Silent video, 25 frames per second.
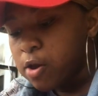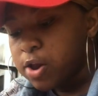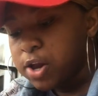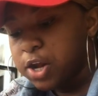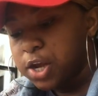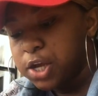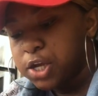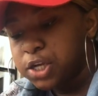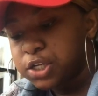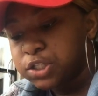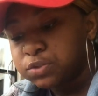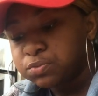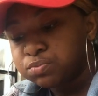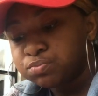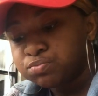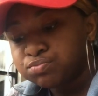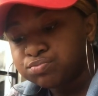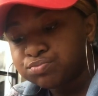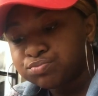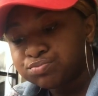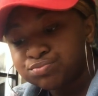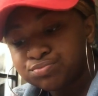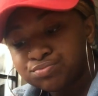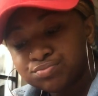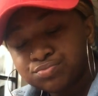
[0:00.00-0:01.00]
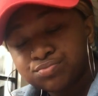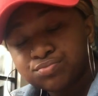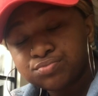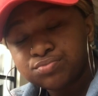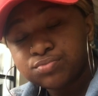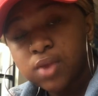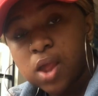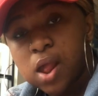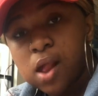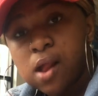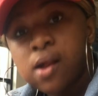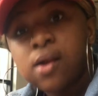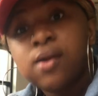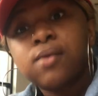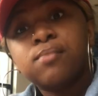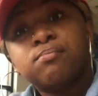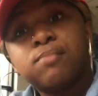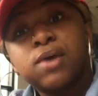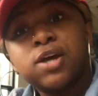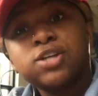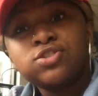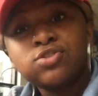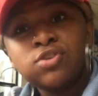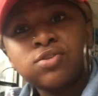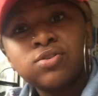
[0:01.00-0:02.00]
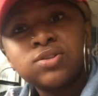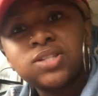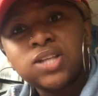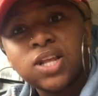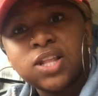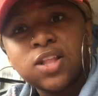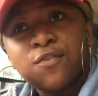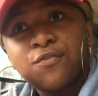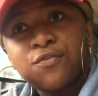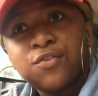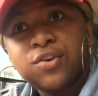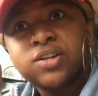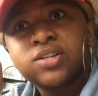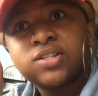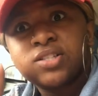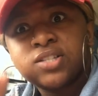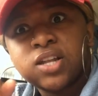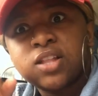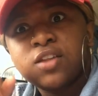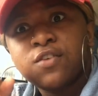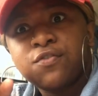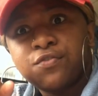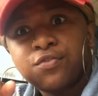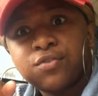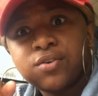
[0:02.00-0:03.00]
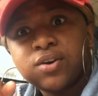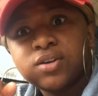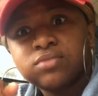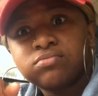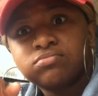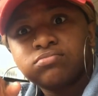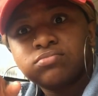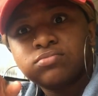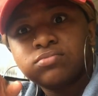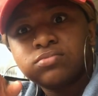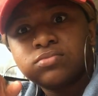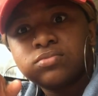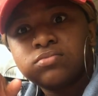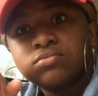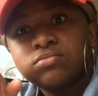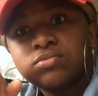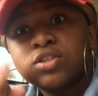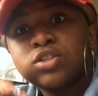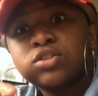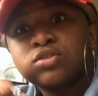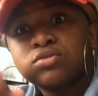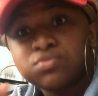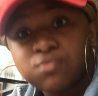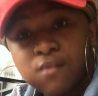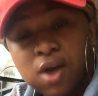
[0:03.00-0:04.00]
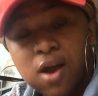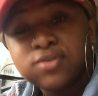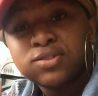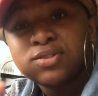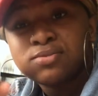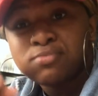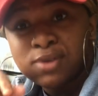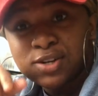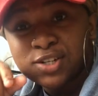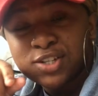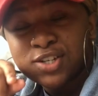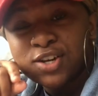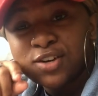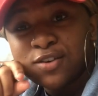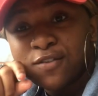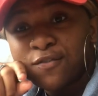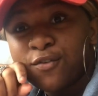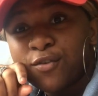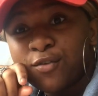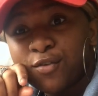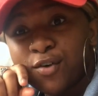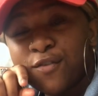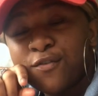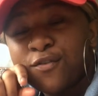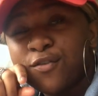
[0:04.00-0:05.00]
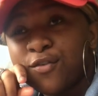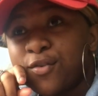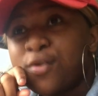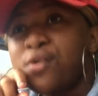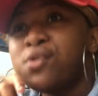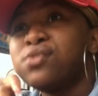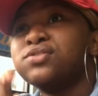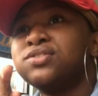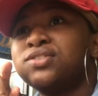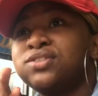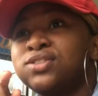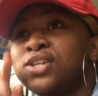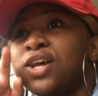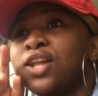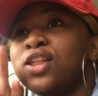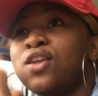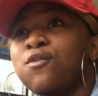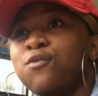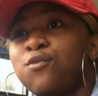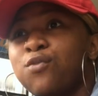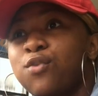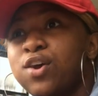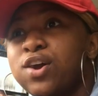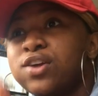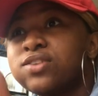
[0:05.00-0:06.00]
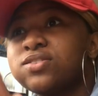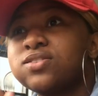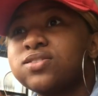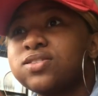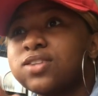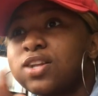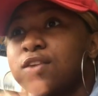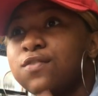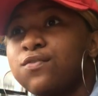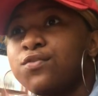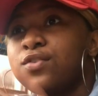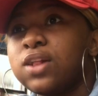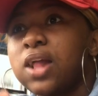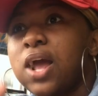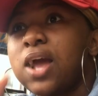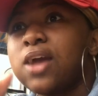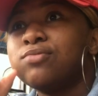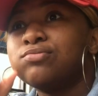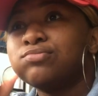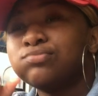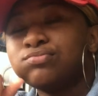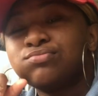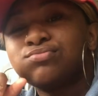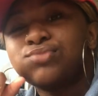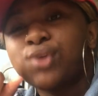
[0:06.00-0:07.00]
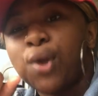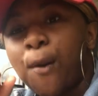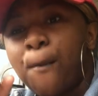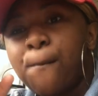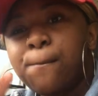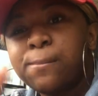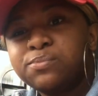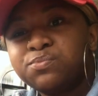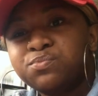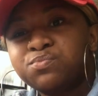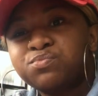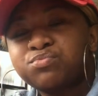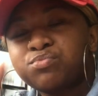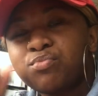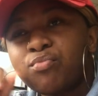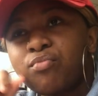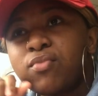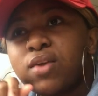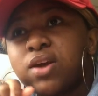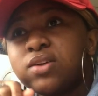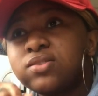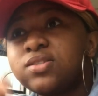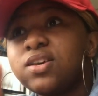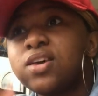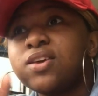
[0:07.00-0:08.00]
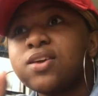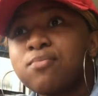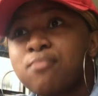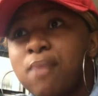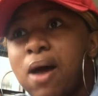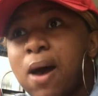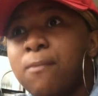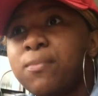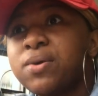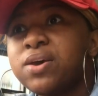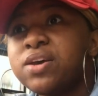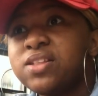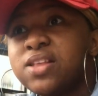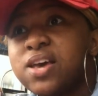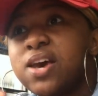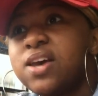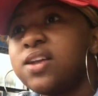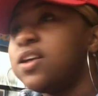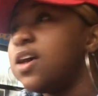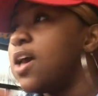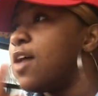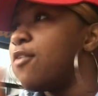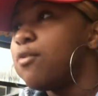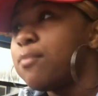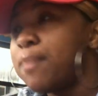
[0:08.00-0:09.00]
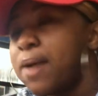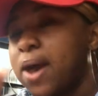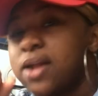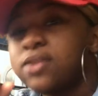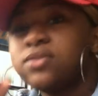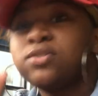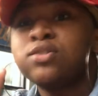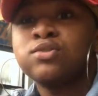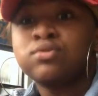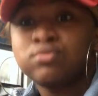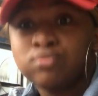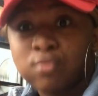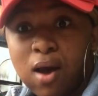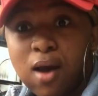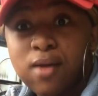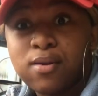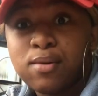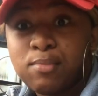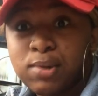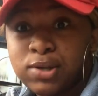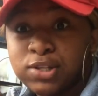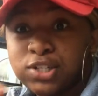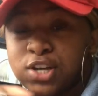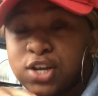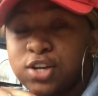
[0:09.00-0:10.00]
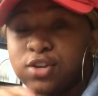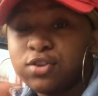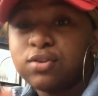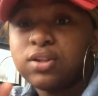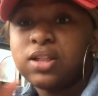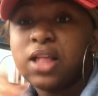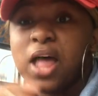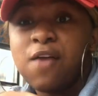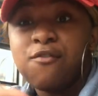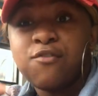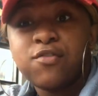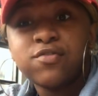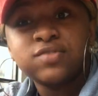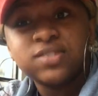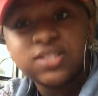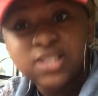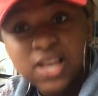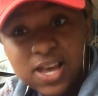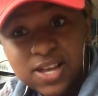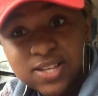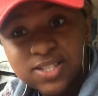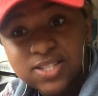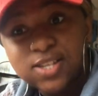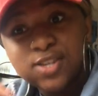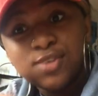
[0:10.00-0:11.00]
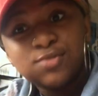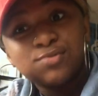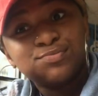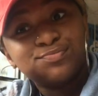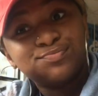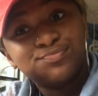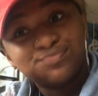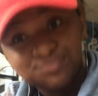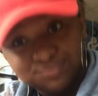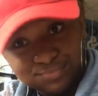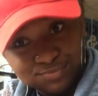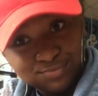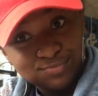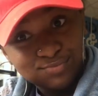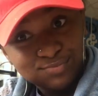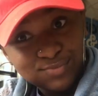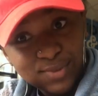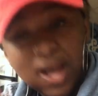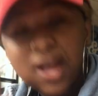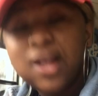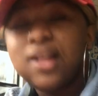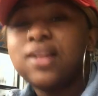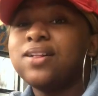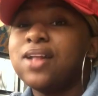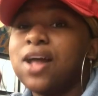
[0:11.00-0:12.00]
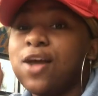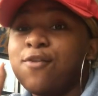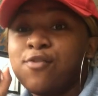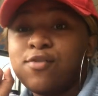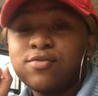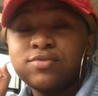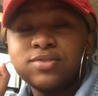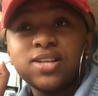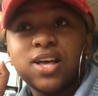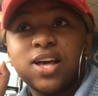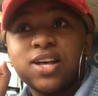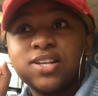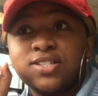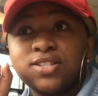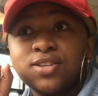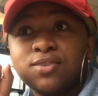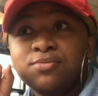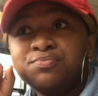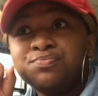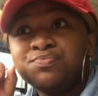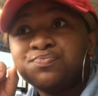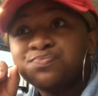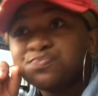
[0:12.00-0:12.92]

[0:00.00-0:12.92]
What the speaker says: And make sure you tell a friend to tell a friend to subscribe to my channel, for real, for real. Tell a friend to tell a friend, like, tell your mama, your daddy, everybody to subscribe to my channel. Life is sassy. Life is sassy.